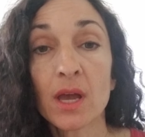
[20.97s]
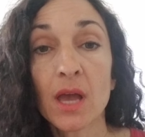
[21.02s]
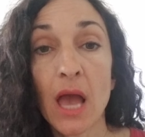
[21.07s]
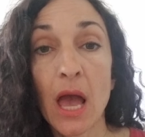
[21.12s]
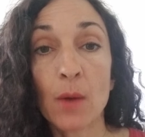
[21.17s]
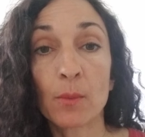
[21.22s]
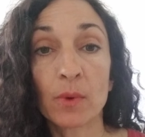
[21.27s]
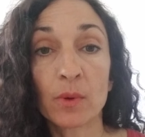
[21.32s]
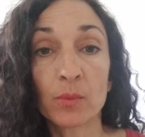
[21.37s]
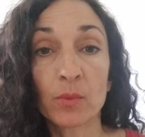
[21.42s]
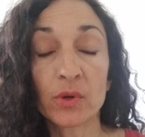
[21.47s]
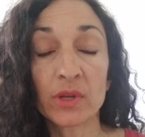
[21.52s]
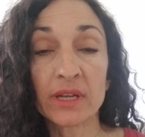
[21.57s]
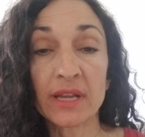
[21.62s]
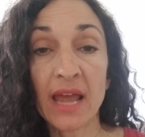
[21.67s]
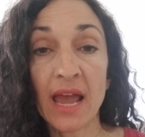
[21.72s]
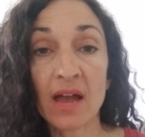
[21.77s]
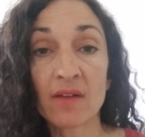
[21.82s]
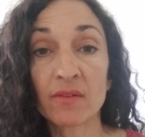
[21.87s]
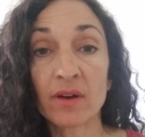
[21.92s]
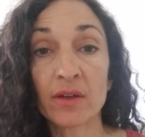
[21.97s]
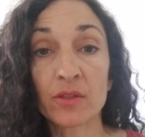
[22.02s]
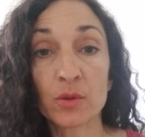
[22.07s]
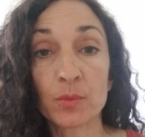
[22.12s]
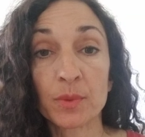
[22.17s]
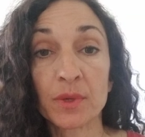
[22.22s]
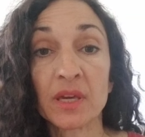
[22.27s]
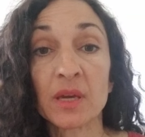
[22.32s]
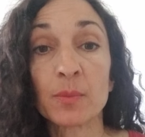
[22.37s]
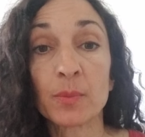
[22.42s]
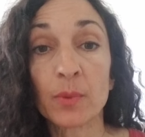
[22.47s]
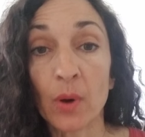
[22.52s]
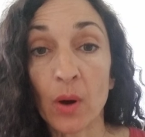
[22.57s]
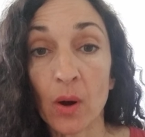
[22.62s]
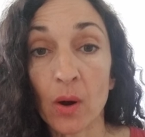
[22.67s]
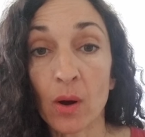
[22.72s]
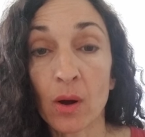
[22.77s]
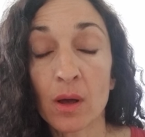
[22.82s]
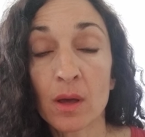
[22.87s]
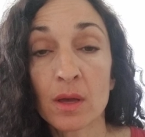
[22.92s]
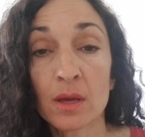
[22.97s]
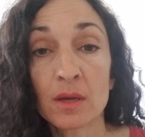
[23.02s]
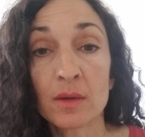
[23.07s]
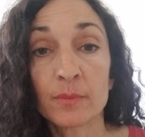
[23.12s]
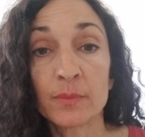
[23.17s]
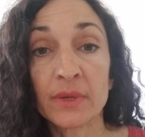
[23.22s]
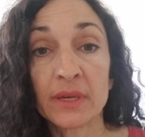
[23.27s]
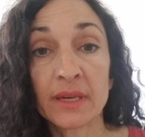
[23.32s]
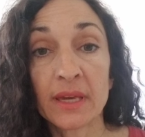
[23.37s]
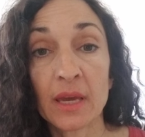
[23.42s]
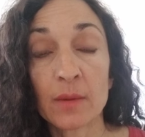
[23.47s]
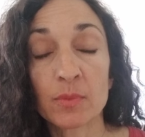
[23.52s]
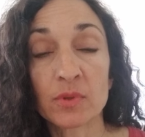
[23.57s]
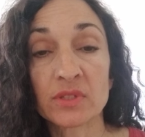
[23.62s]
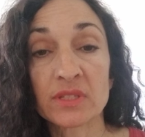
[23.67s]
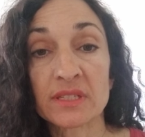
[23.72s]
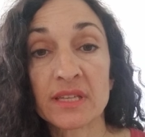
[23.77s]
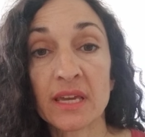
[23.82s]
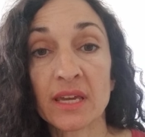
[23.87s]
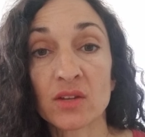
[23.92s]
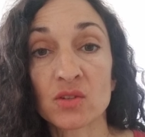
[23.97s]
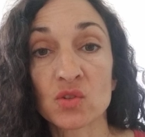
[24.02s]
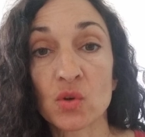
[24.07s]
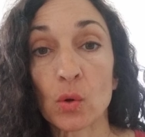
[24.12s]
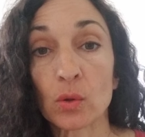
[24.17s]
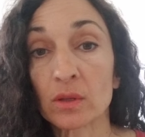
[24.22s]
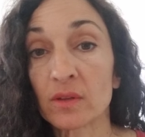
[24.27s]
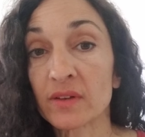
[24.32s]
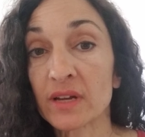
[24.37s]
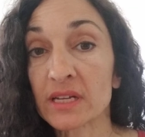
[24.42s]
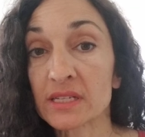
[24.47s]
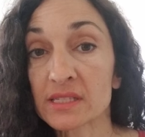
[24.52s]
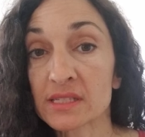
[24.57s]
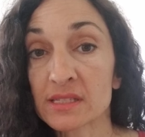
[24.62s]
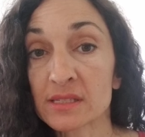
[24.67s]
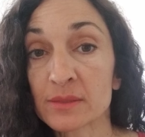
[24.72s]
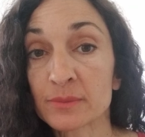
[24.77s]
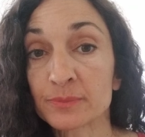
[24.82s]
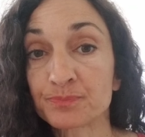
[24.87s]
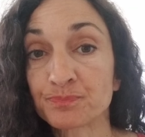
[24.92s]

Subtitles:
and we wouldn't have other people being able to take control of us.